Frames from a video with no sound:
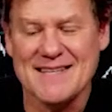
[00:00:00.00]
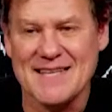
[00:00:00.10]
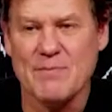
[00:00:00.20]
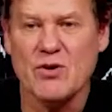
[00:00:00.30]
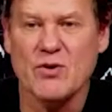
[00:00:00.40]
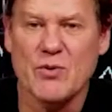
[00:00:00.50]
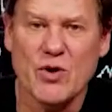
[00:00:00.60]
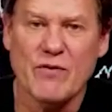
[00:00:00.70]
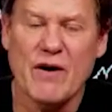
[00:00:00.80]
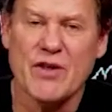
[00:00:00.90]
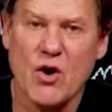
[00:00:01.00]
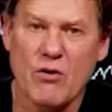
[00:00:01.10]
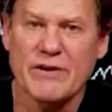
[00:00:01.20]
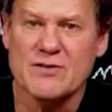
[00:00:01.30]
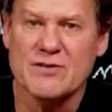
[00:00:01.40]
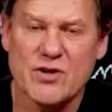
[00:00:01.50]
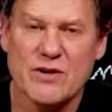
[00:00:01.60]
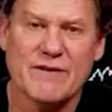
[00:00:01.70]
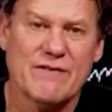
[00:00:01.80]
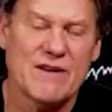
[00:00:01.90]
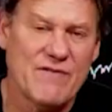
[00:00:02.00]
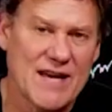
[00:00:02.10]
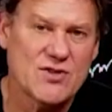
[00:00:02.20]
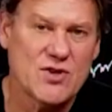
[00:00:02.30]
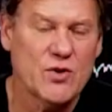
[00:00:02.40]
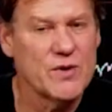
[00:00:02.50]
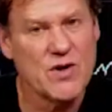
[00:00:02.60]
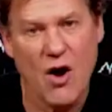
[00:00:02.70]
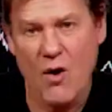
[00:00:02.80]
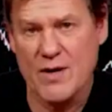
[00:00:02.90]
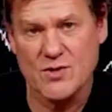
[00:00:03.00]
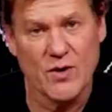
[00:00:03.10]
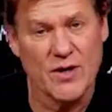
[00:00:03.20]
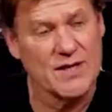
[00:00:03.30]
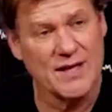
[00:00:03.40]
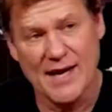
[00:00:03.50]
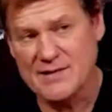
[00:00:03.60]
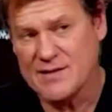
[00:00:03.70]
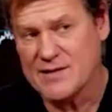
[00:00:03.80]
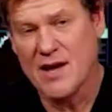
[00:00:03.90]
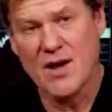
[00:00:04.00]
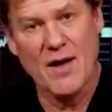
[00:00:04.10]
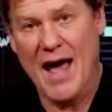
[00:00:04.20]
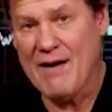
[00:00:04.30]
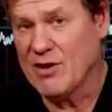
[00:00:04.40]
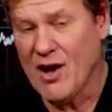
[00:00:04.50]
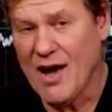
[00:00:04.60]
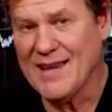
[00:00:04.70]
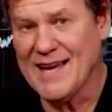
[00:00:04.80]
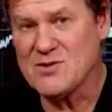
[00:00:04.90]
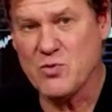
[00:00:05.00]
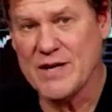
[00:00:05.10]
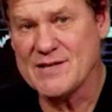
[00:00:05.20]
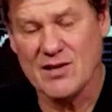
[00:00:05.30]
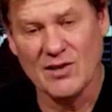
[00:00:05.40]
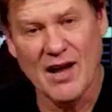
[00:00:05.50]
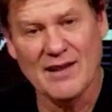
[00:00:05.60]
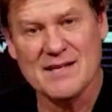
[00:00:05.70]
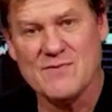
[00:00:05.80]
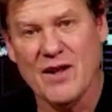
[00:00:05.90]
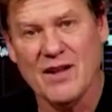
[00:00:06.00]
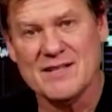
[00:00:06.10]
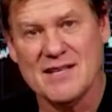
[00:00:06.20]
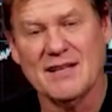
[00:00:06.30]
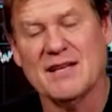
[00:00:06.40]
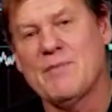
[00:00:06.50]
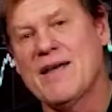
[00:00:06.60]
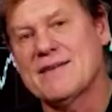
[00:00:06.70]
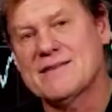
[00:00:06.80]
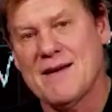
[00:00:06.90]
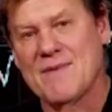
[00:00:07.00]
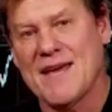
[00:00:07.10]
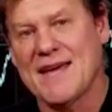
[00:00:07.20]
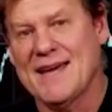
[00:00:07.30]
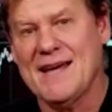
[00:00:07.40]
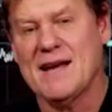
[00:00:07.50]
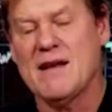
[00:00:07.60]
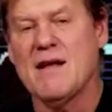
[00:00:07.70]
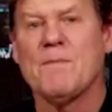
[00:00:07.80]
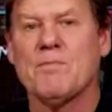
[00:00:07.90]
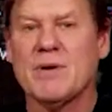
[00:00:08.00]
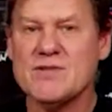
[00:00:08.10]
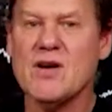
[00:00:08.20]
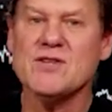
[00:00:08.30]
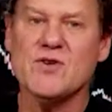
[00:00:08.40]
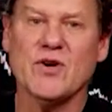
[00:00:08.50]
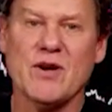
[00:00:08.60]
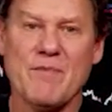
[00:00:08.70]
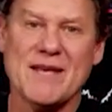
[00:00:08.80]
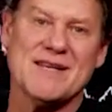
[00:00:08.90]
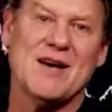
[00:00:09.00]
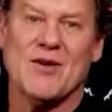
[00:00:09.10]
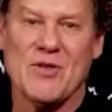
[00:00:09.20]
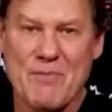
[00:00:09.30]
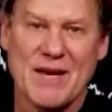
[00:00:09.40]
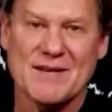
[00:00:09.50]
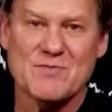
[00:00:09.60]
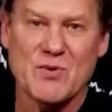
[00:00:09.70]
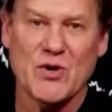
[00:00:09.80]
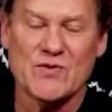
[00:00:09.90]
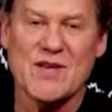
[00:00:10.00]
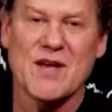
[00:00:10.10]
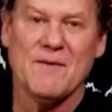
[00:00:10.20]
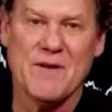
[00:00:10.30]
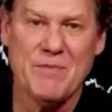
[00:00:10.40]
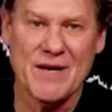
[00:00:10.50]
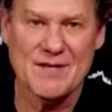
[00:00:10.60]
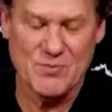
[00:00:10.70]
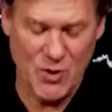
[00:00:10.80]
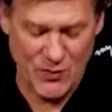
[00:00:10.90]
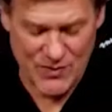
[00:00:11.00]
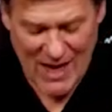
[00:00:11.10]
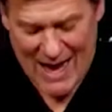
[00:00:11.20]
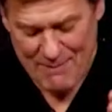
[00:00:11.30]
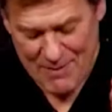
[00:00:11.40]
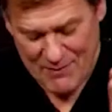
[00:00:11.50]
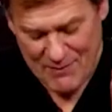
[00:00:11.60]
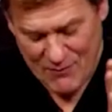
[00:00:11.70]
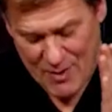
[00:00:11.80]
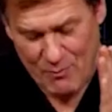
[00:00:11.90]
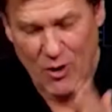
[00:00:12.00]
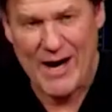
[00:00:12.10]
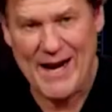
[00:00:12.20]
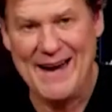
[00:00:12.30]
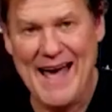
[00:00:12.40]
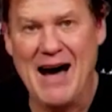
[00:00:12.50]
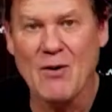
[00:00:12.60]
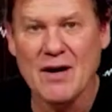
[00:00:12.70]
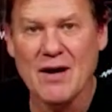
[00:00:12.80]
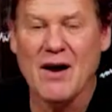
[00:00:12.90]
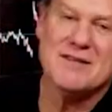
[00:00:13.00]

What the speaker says: typical move of the over-conservative investor who is always going to, yes, have a lot less risk, a lot less volatility by the time they get in, but is also going to miss out on the biggest moves. The biggest moves happen from right now